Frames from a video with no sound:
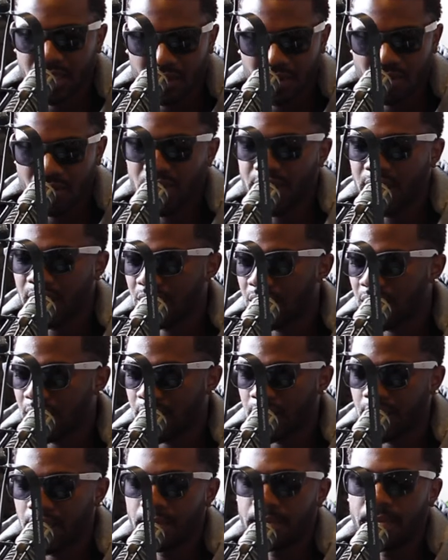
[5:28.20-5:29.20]
and Lauren and all
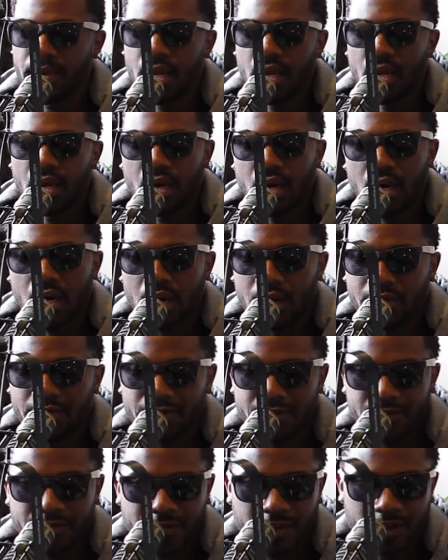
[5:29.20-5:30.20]
of them uh,
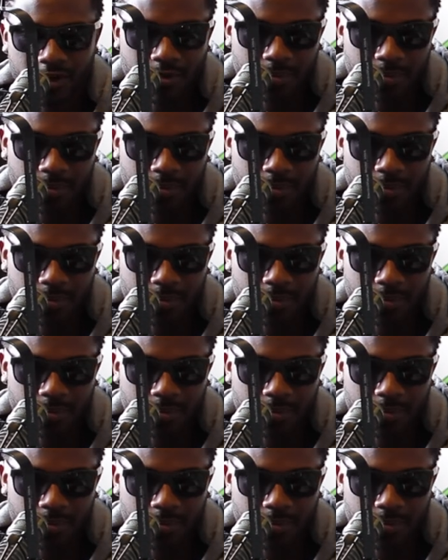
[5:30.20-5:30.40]
for, for